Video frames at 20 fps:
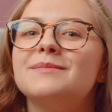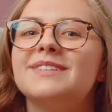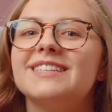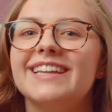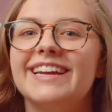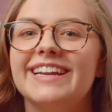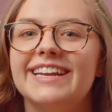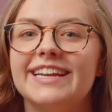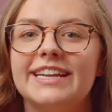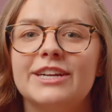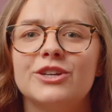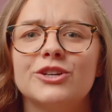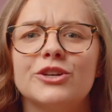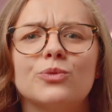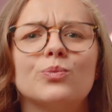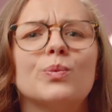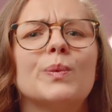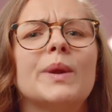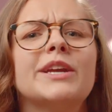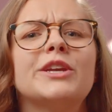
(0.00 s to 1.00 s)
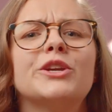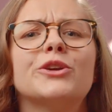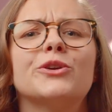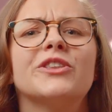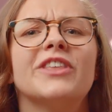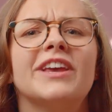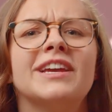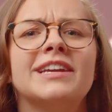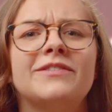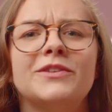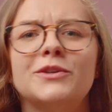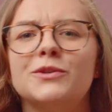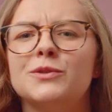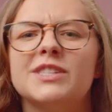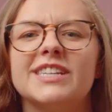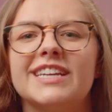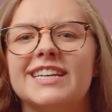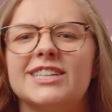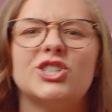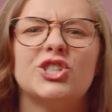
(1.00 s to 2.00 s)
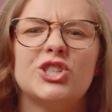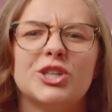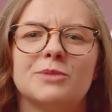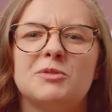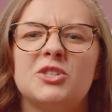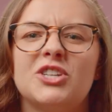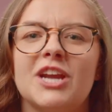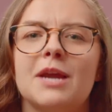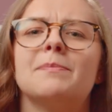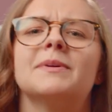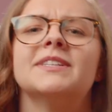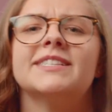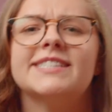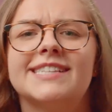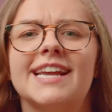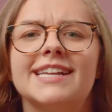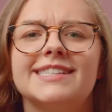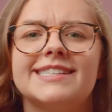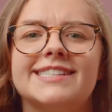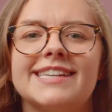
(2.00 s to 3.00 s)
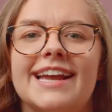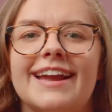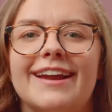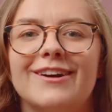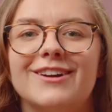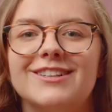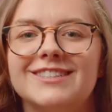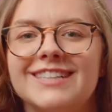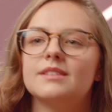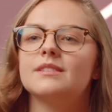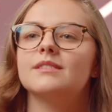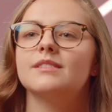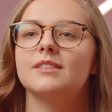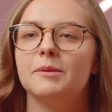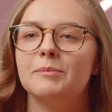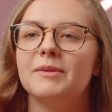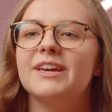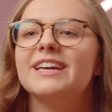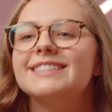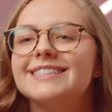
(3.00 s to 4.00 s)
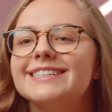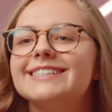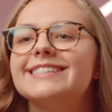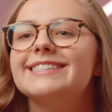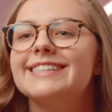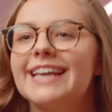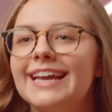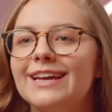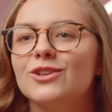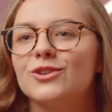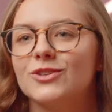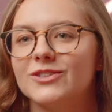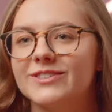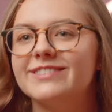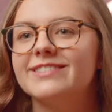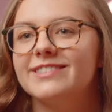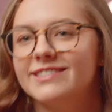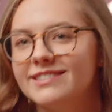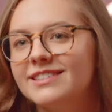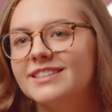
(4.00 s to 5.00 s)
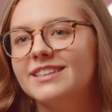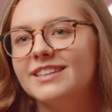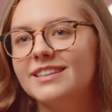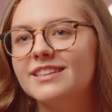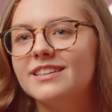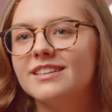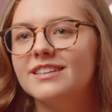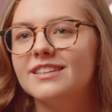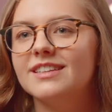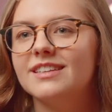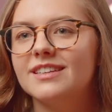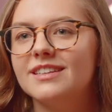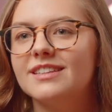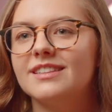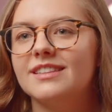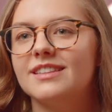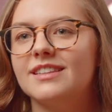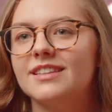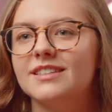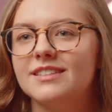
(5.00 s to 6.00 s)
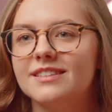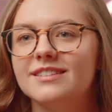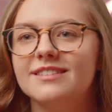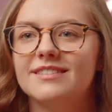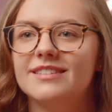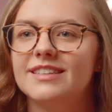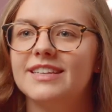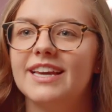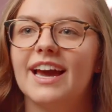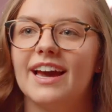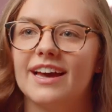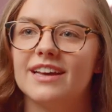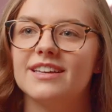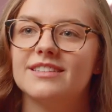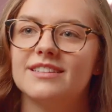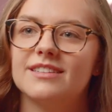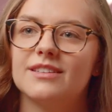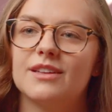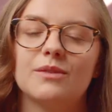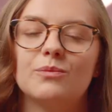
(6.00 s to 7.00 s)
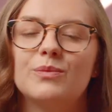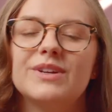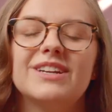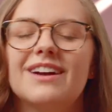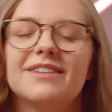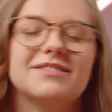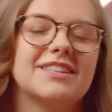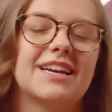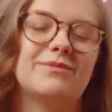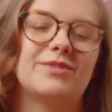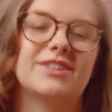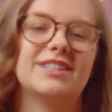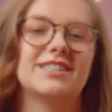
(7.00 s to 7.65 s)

Delaney, here to rig your thank yous to get shipshape and set sail! Because it's sailors. The, yeah, I, we don't have time for